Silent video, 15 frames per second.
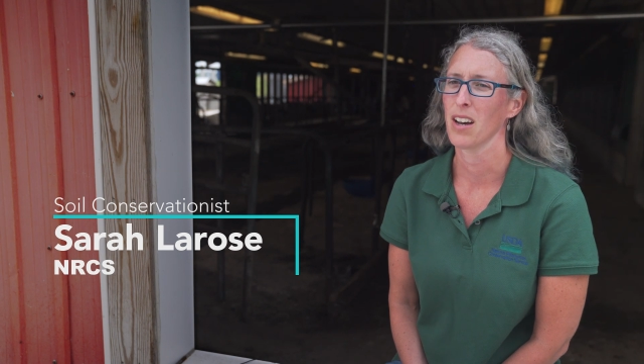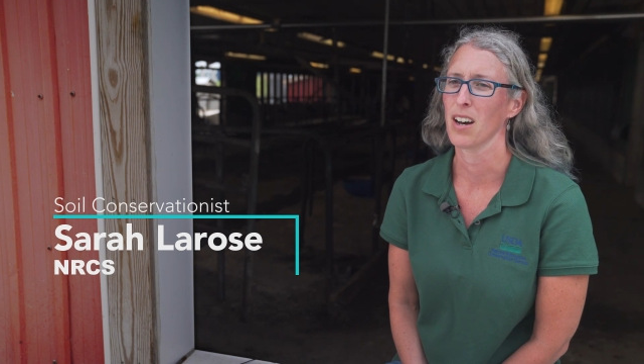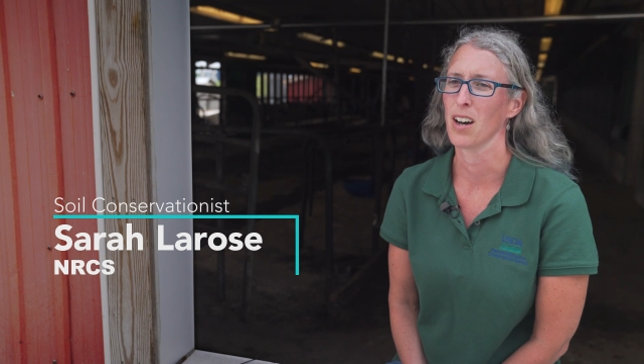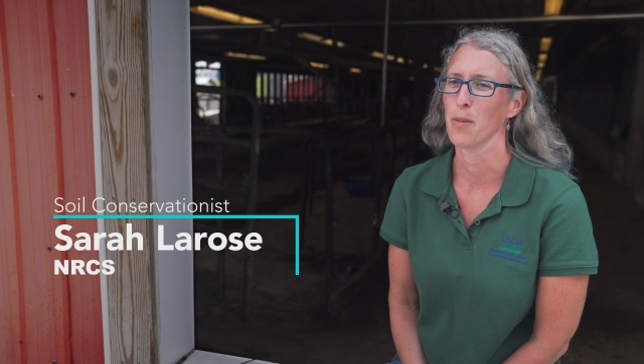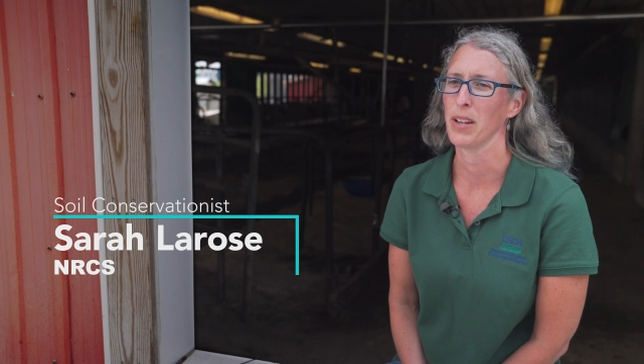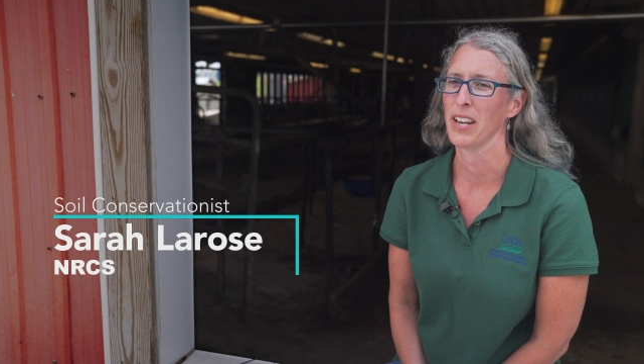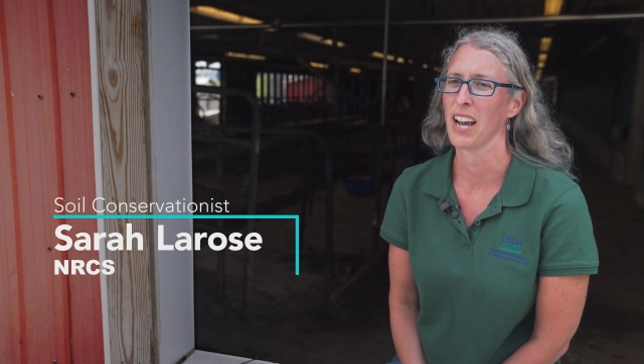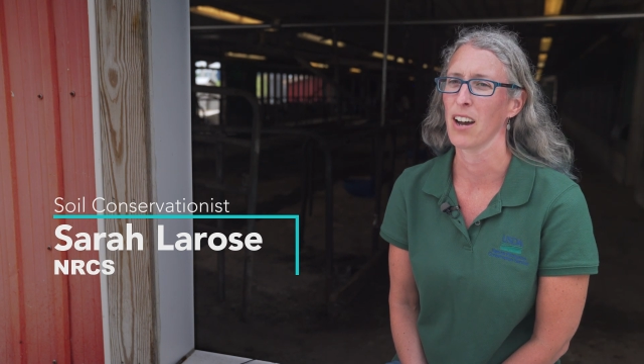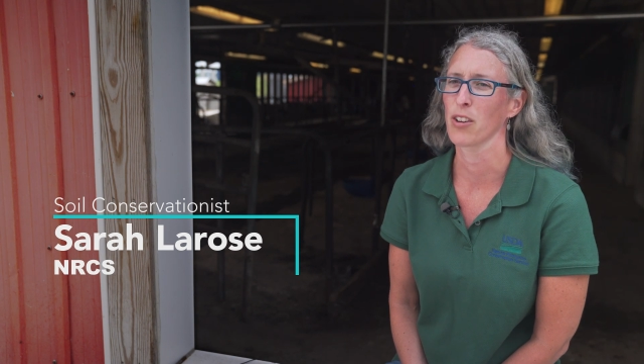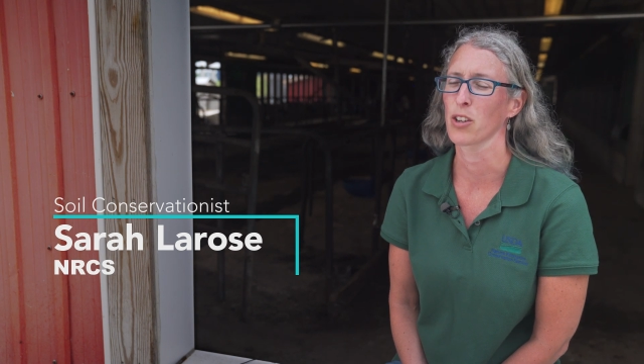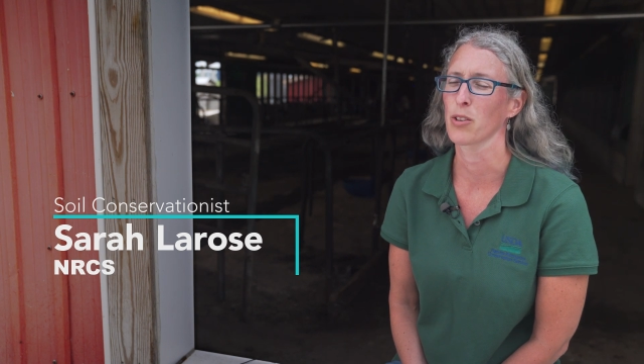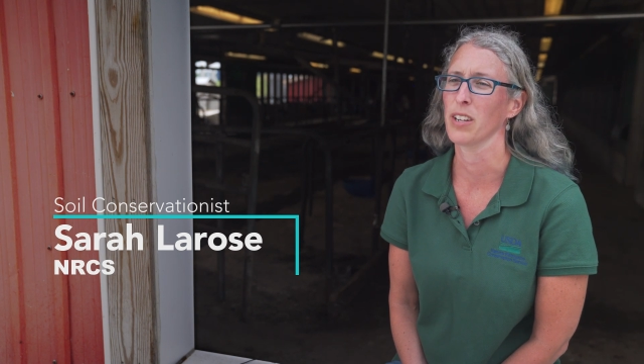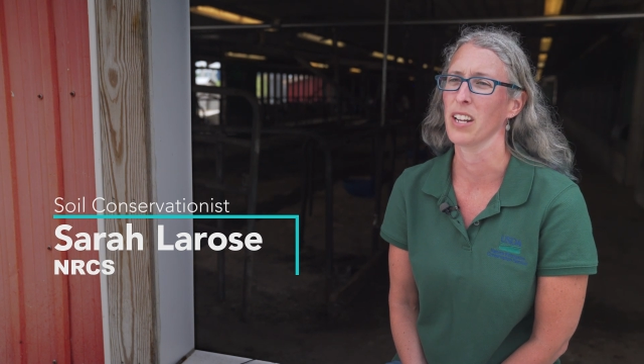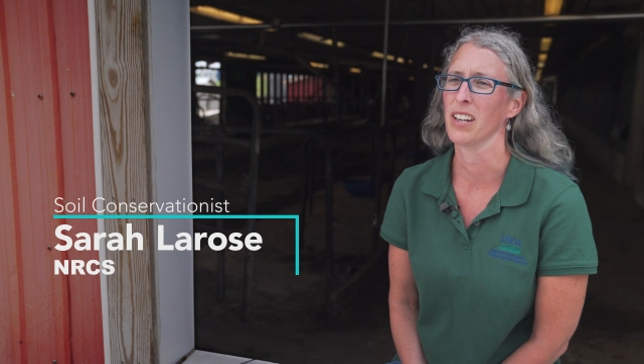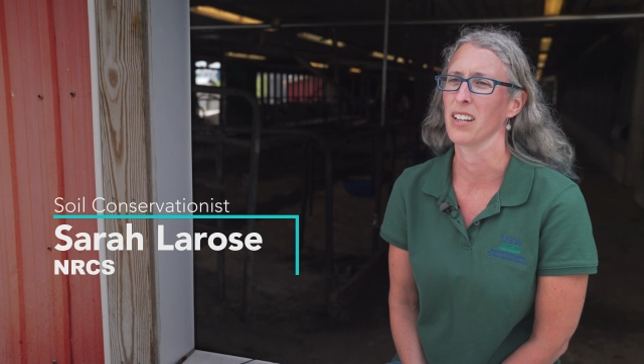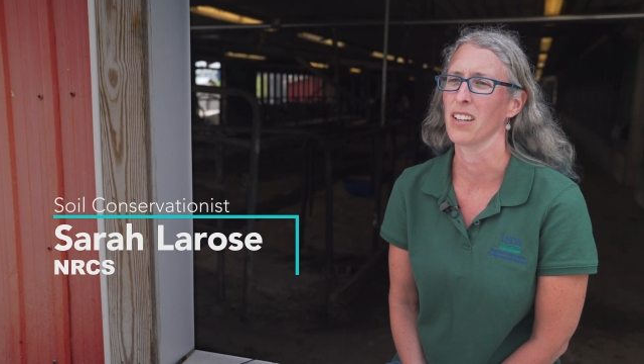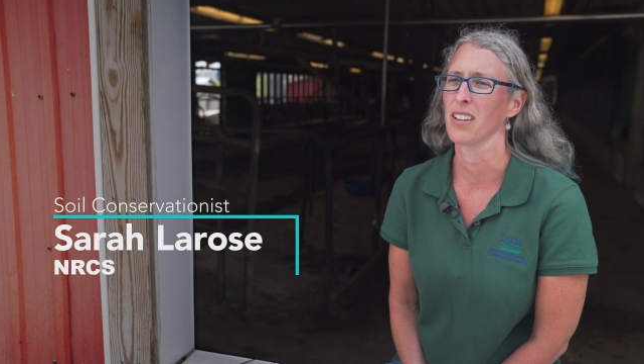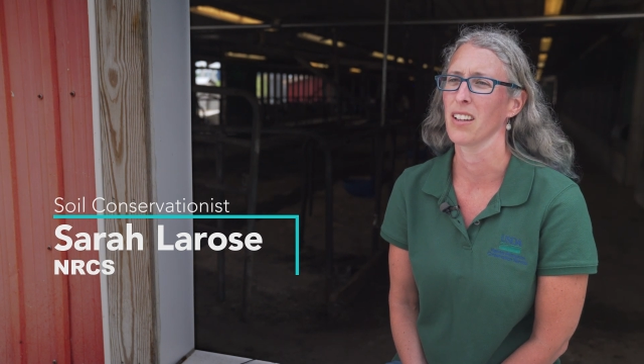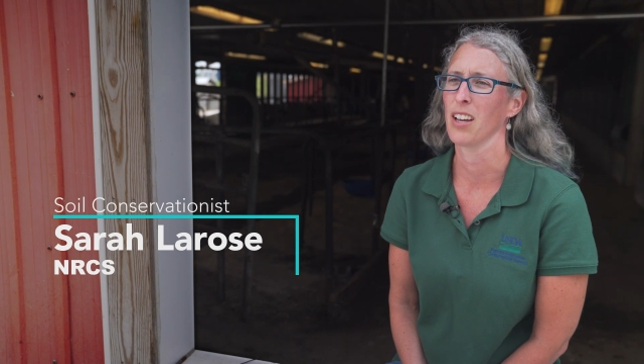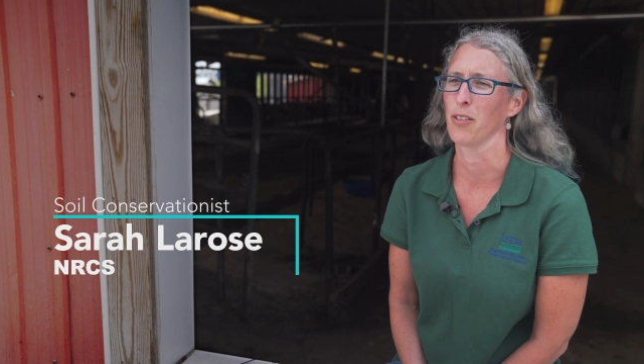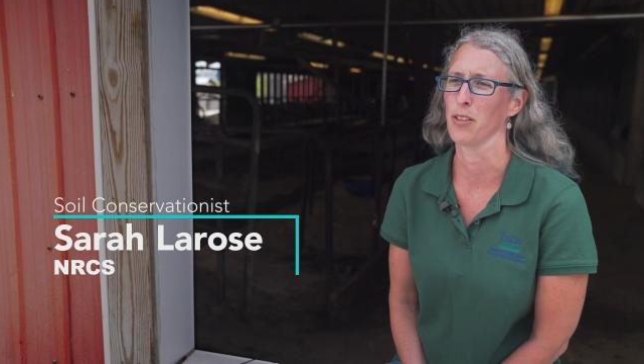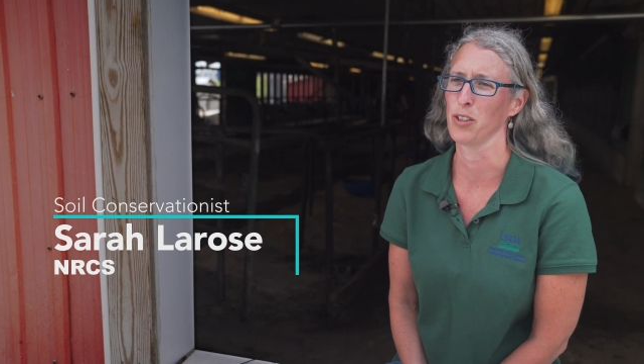um, and how to create a
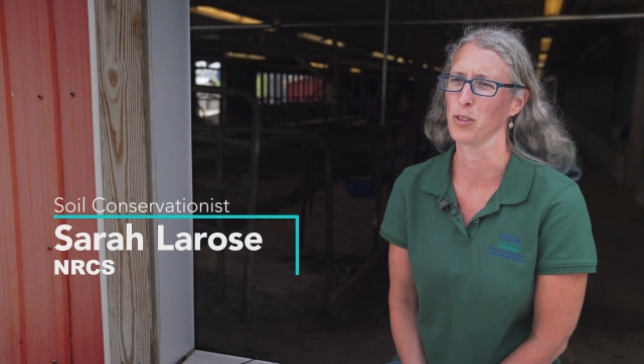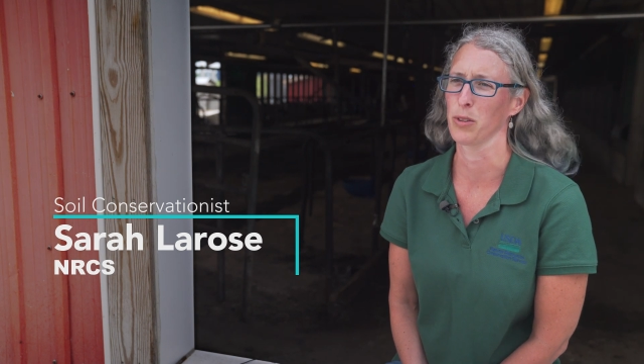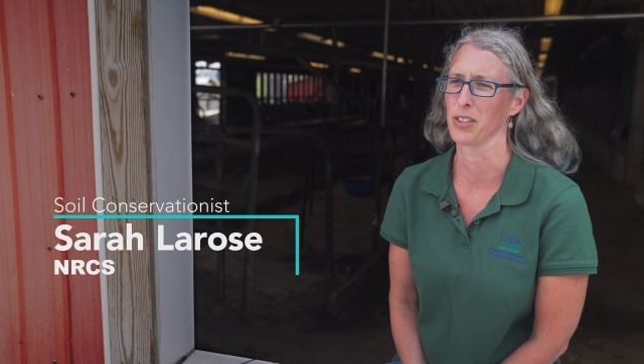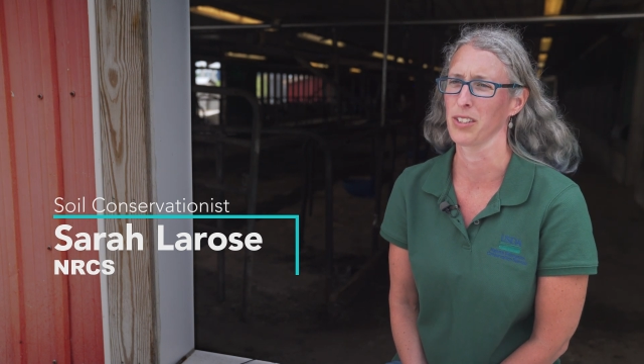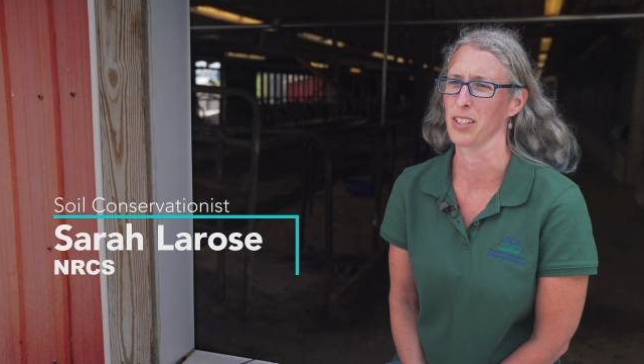healthy soil